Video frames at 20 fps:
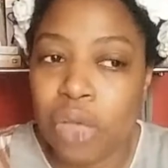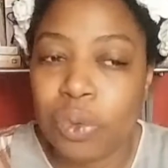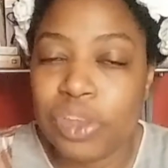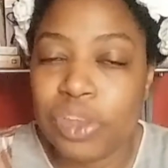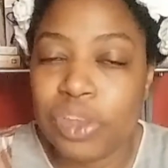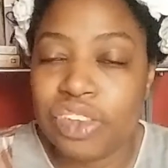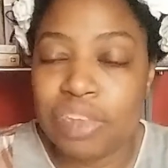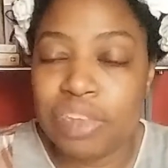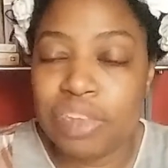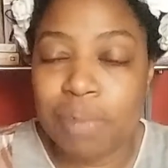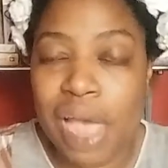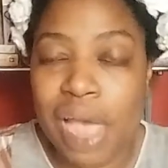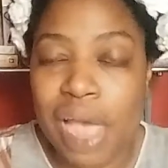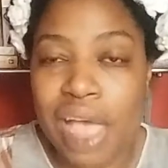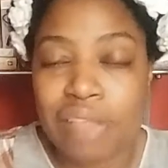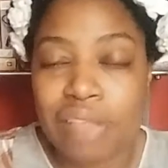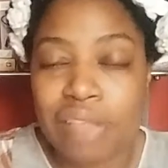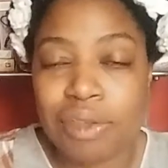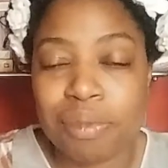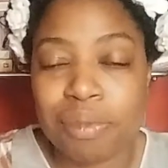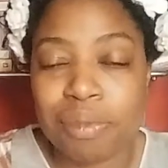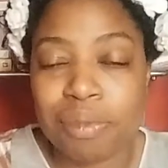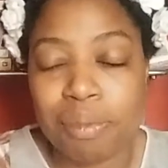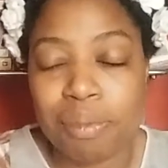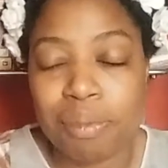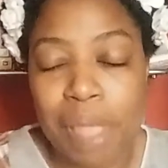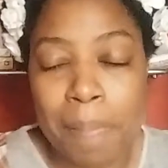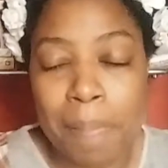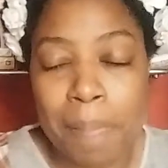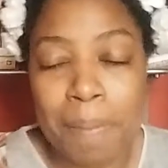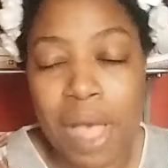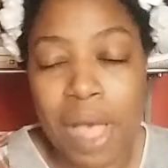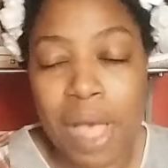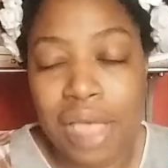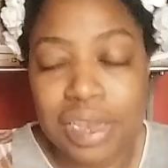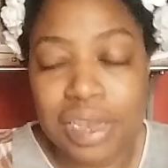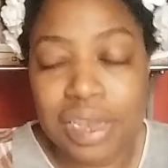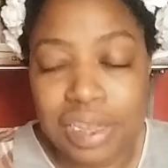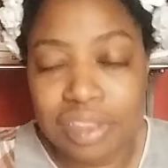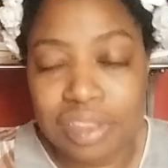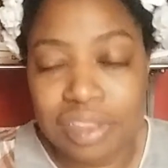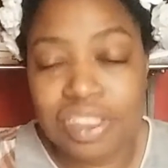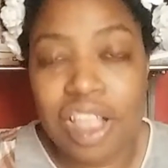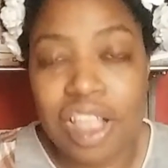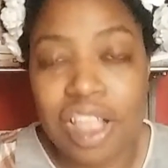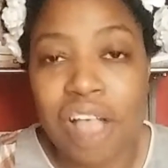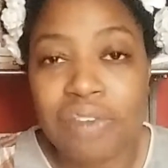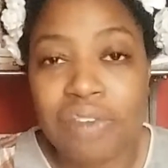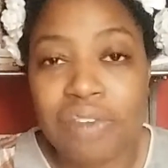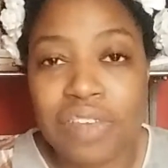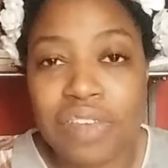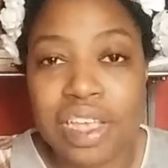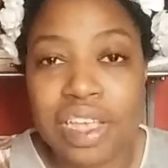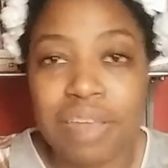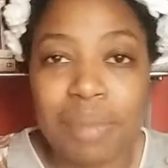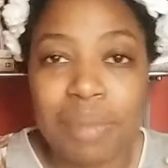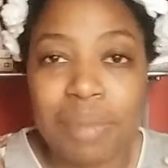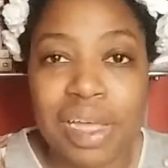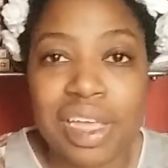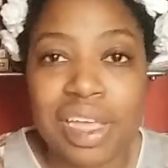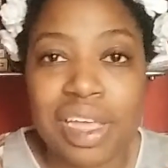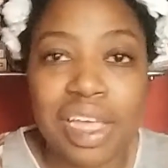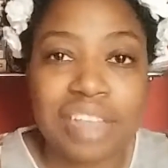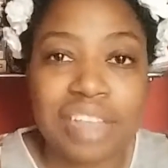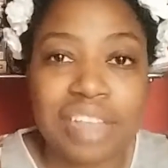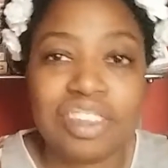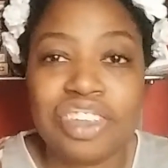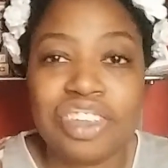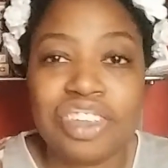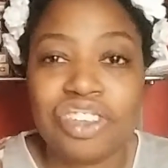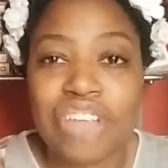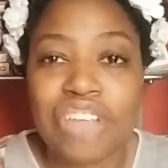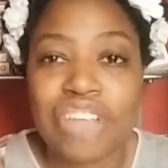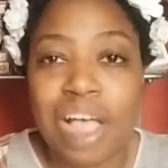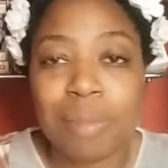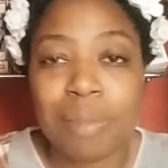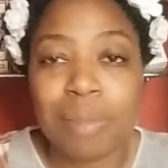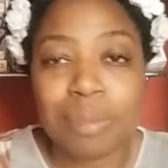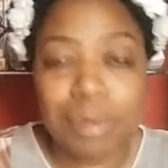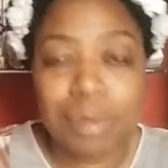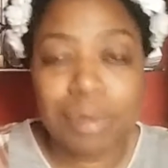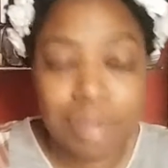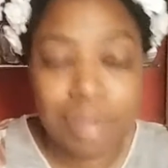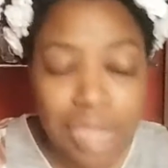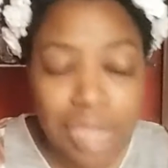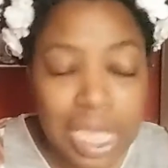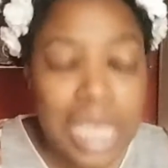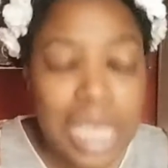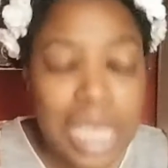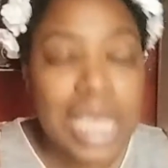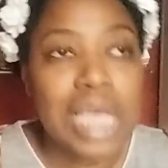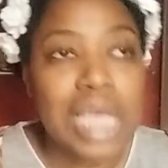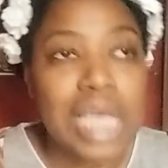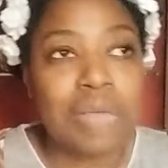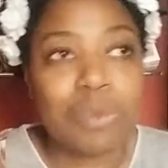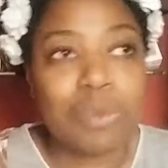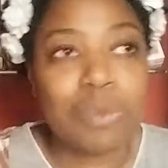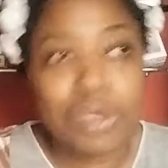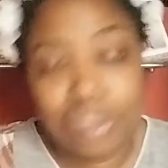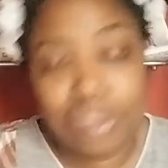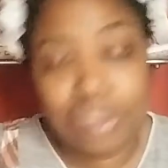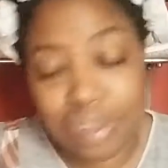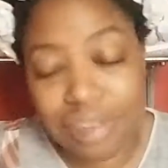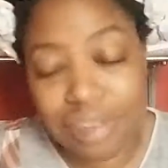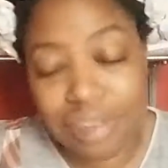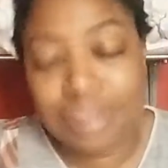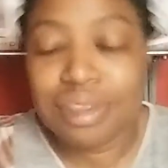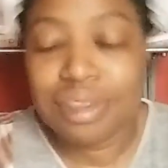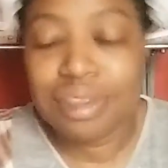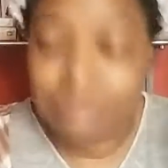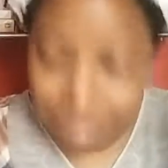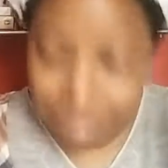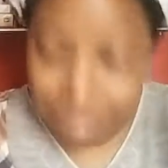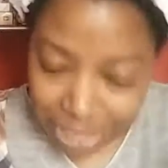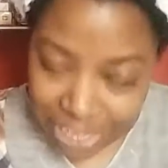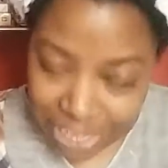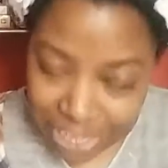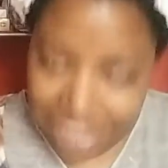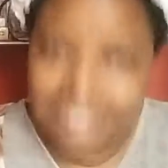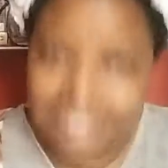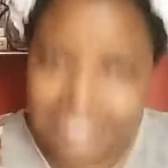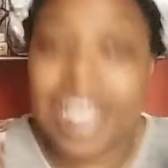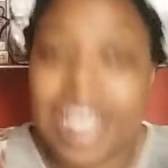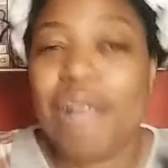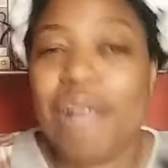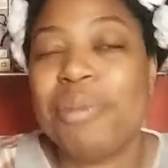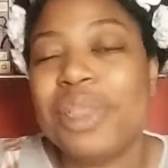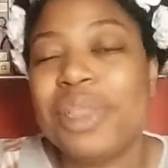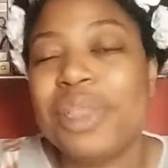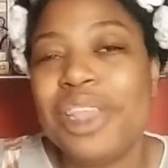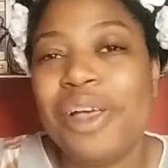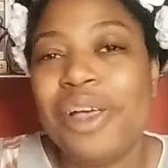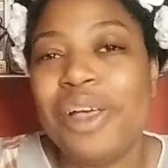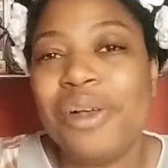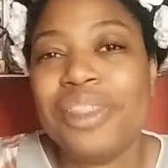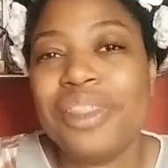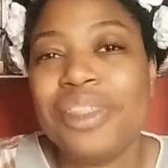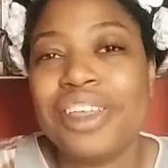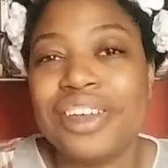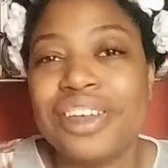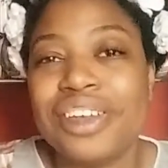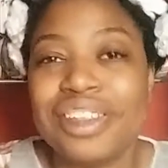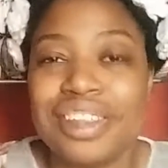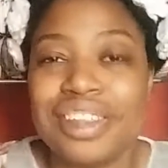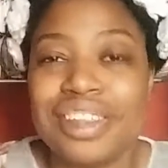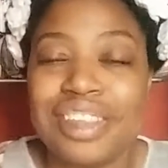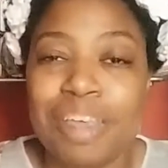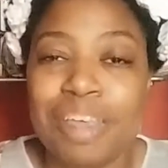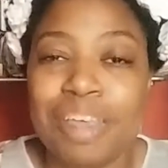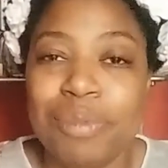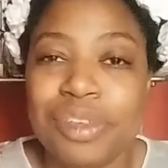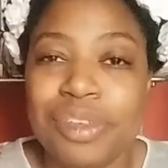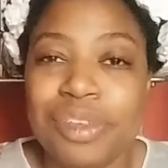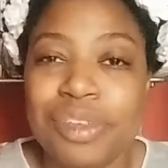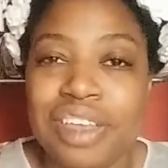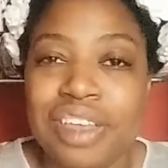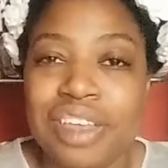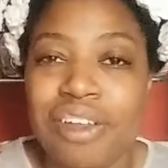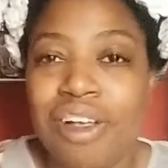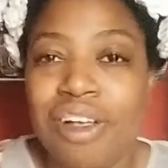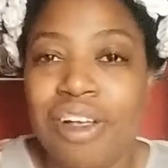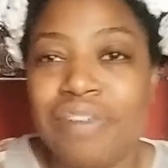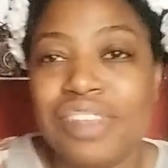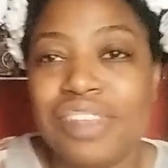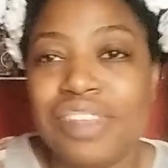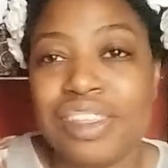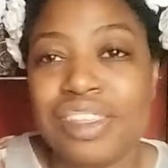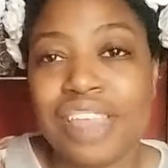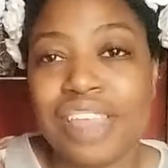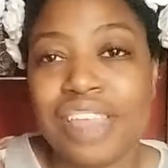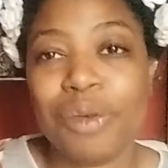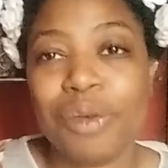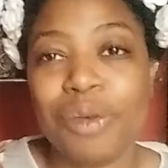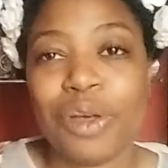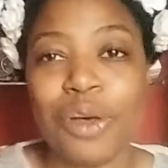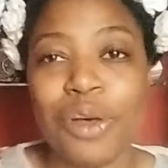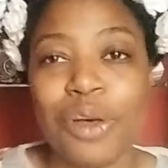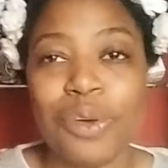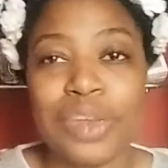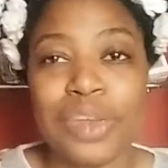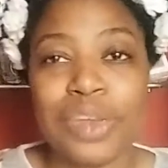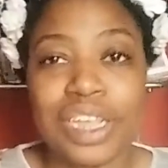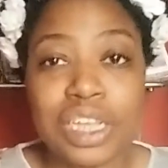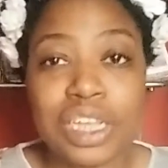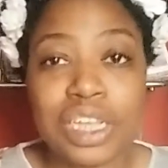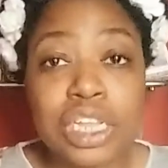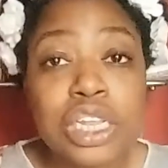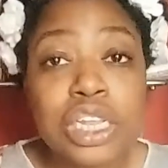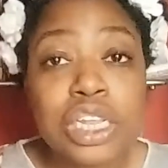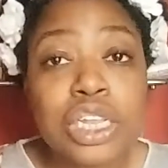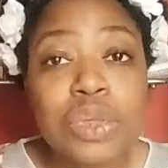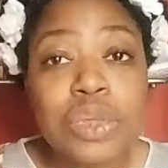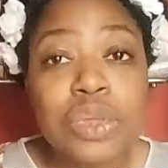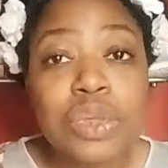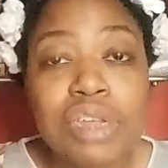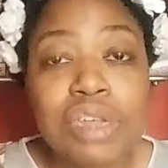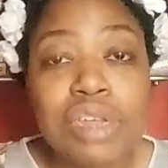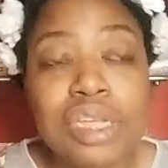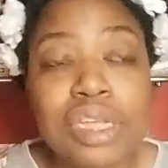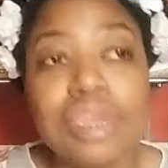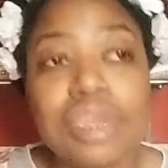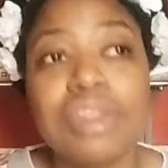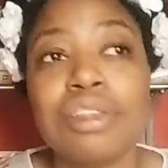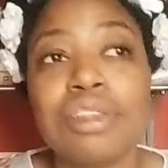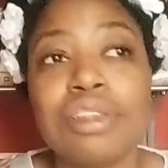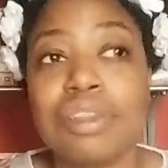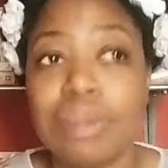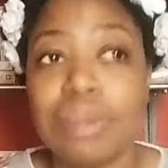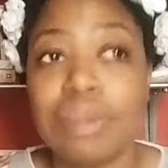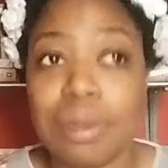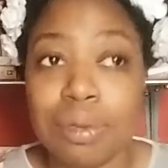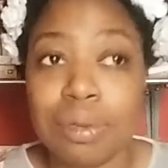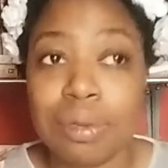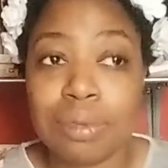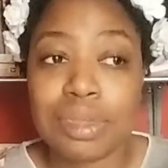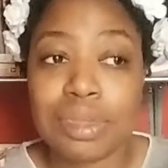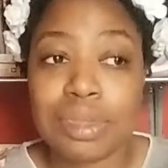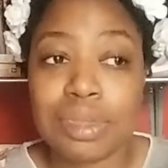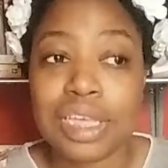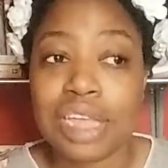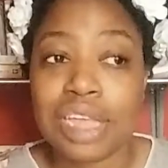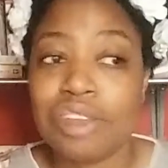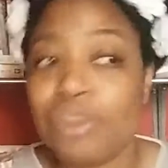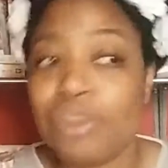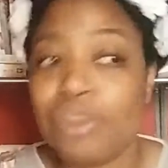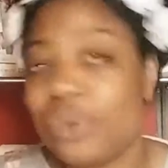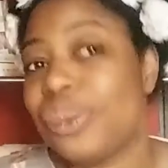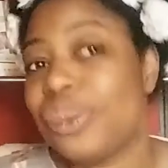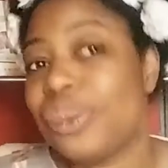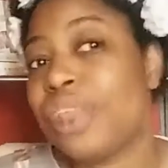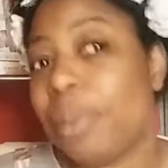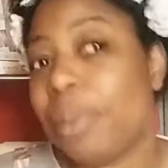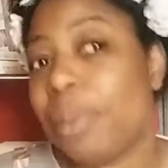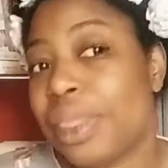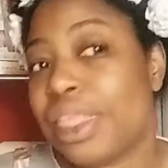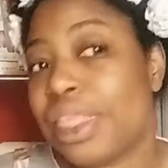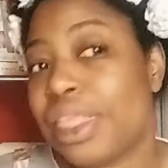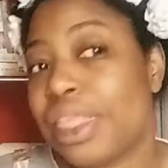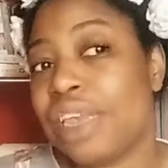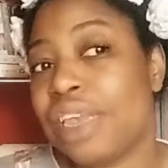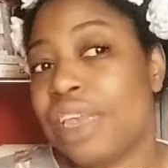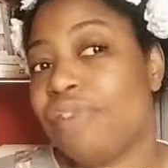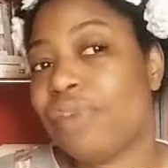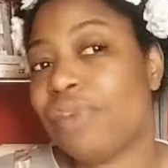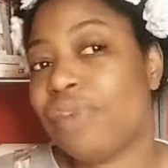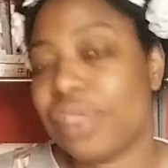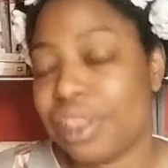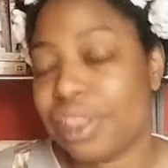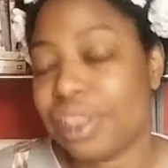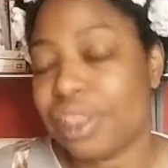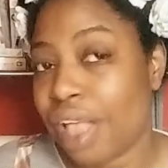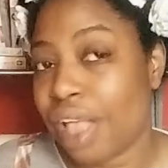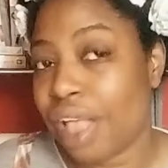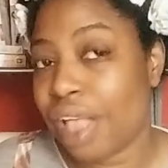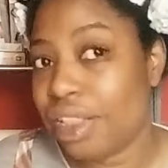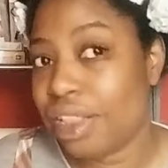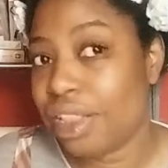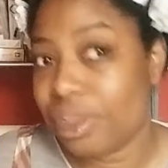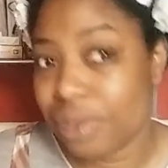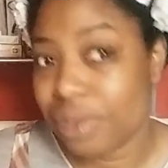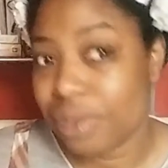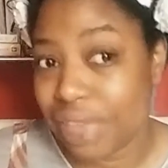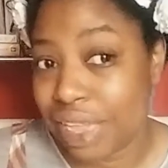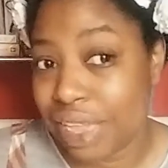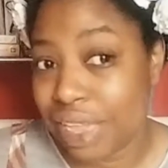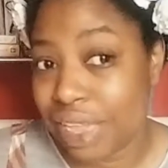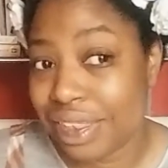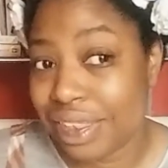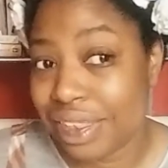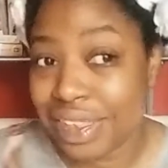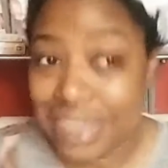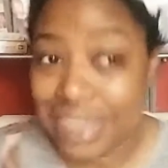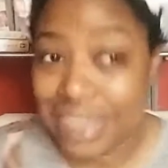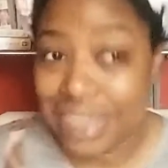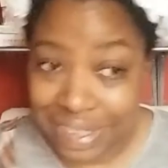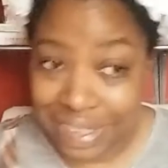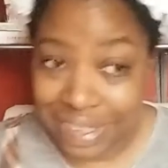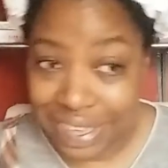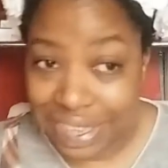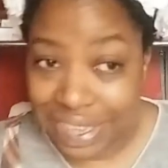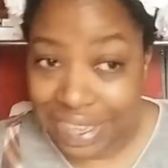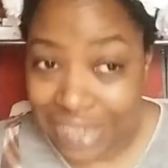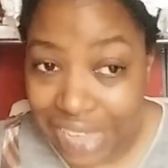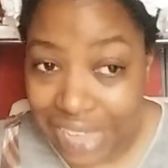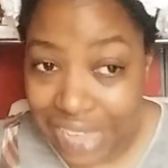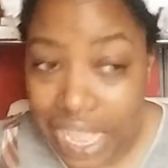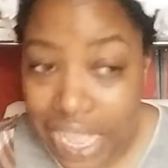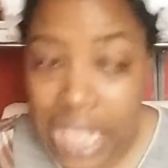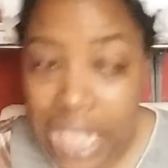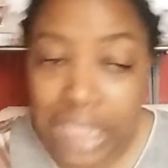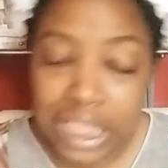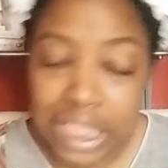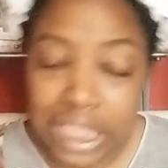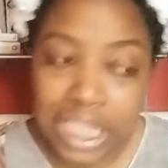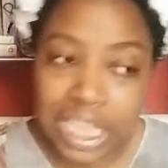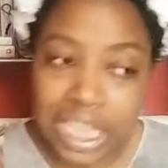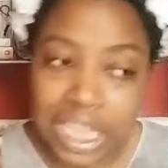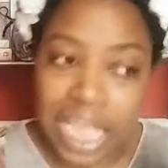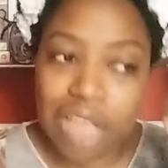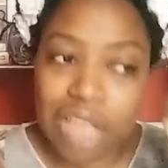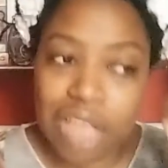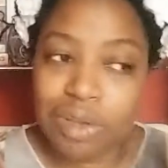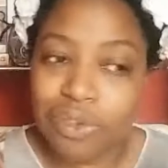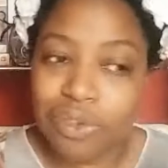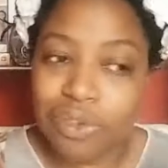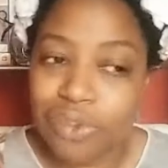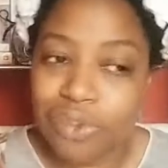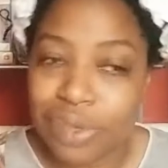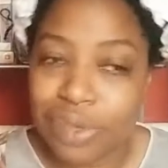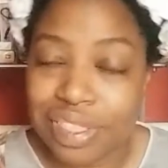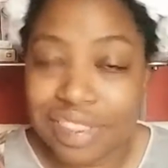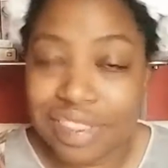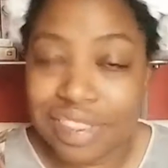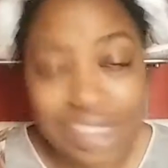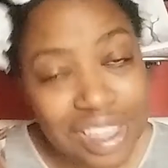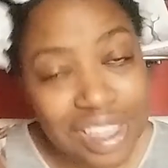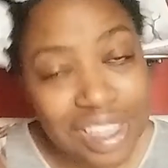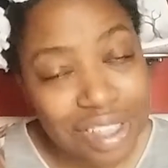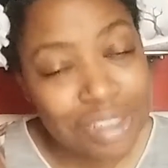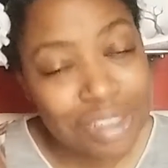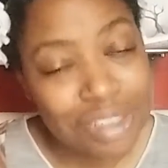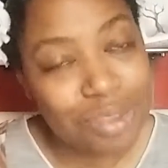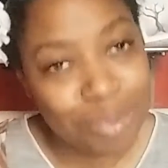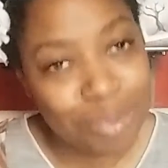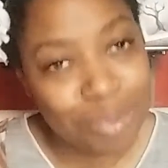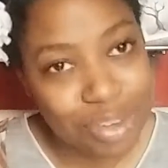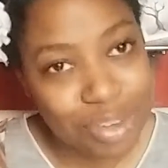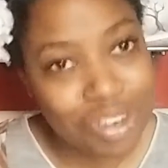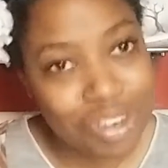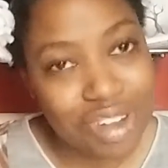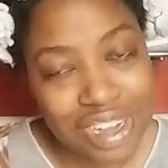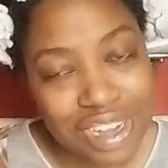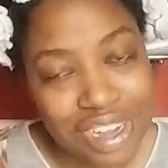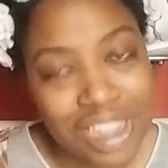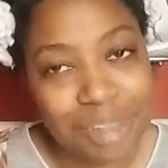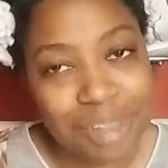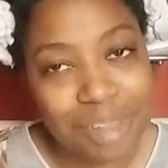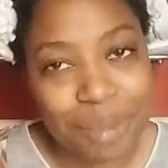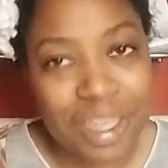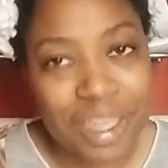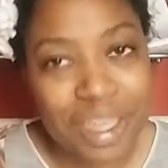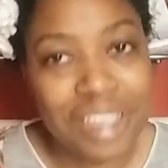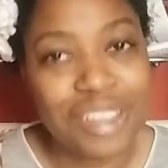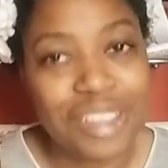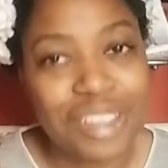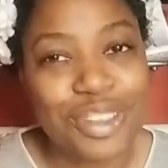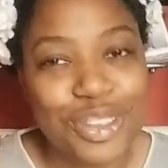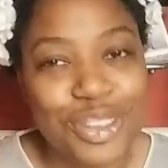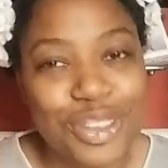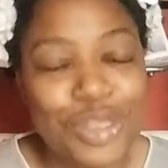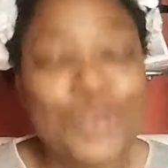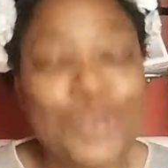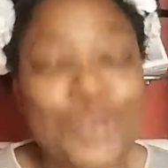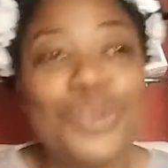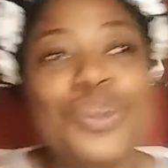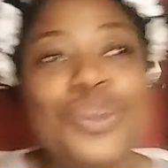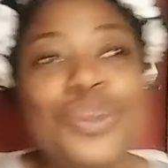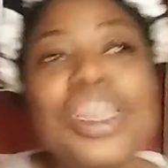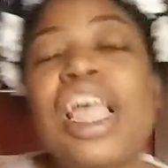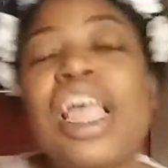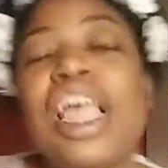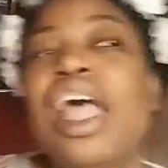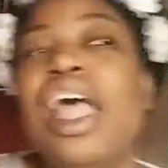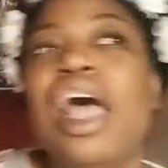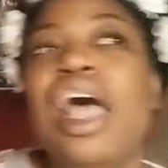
witchy bath and body stuff in my Etsy shop, which is linked down below. There is a 10% off discount code included, so get you something for this holiday season. Look out for the sales, which are coming soon.